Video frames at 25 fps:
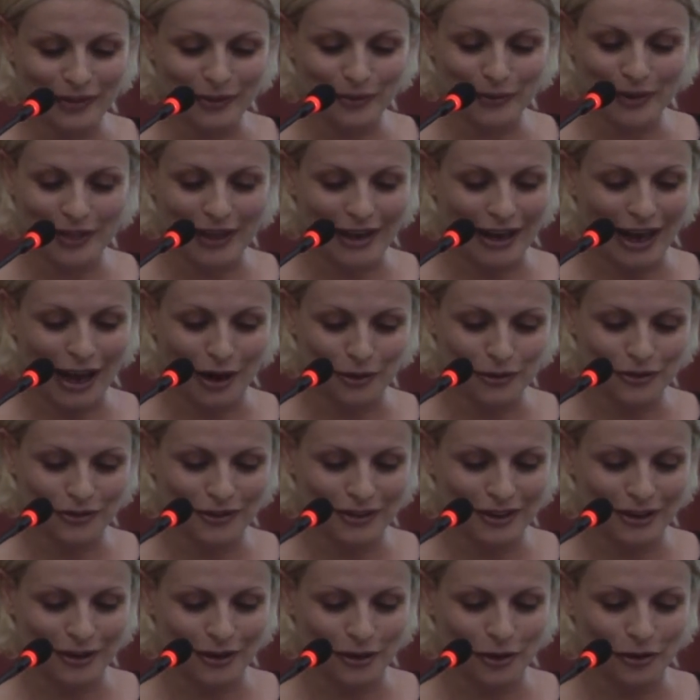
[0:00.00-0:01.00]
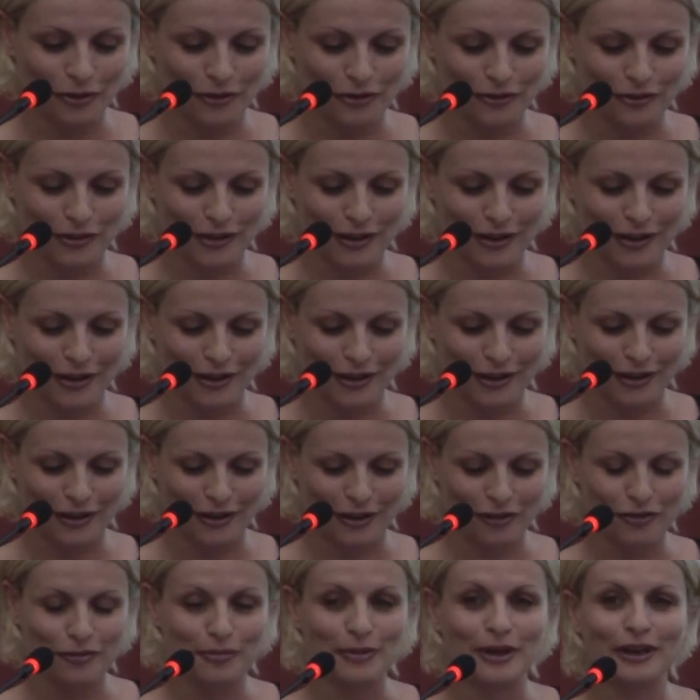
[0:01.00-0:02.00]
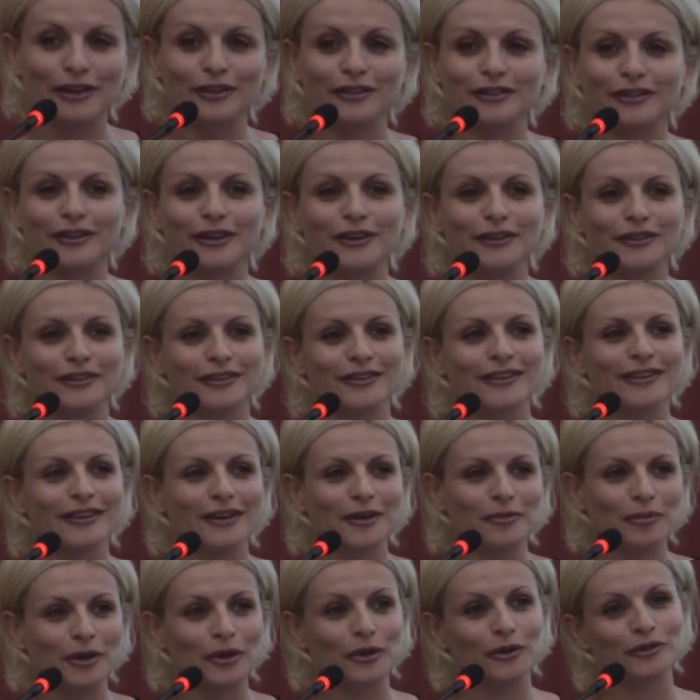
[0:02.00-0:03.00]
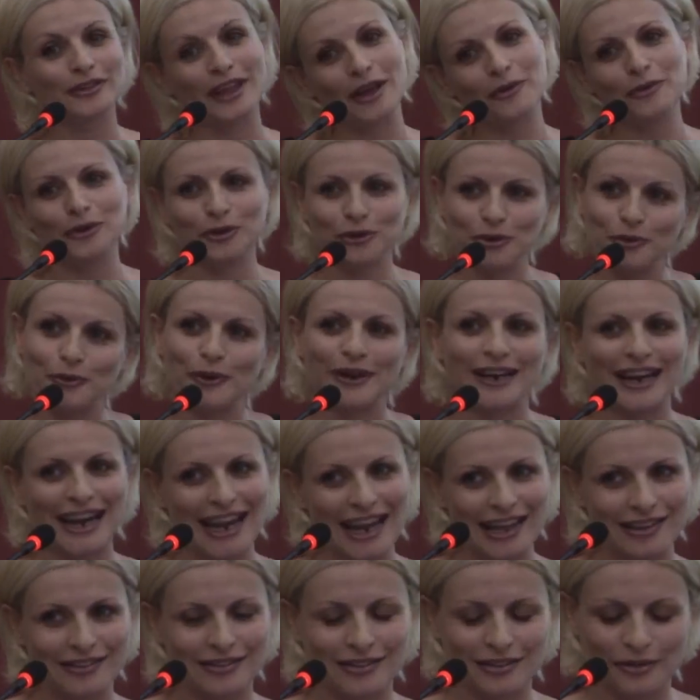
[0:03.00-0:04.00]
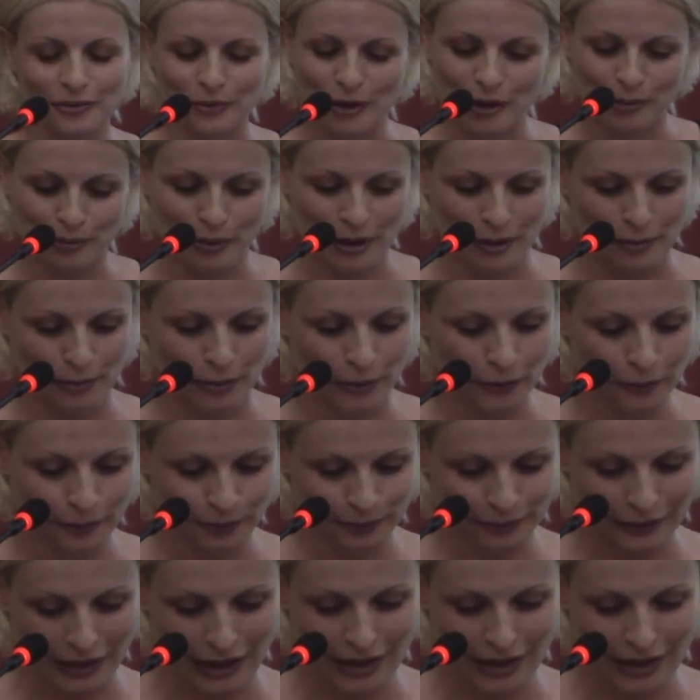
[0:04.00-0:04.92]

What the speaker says: With the Council of Ministers, because they want to work less with people.